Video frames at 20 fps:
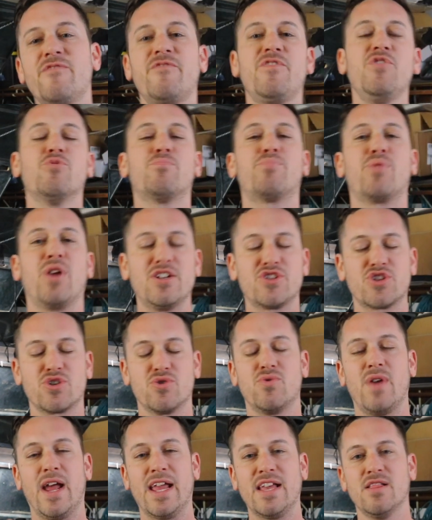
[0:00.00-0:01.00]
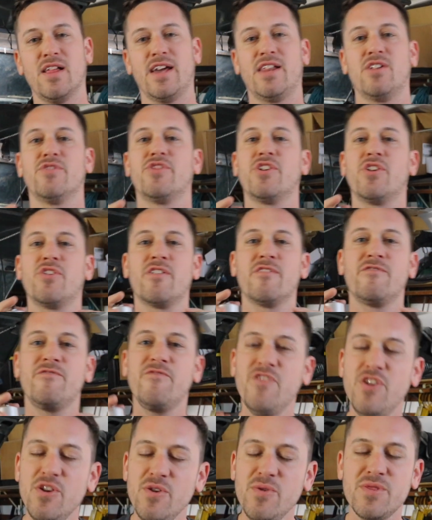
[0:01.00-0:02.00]
a fuel pressure regulator, there are a
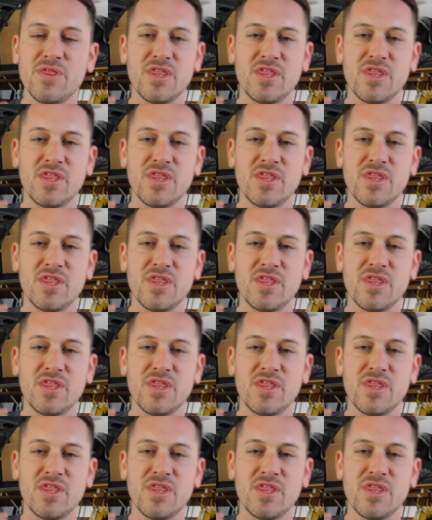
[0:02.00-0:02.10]
few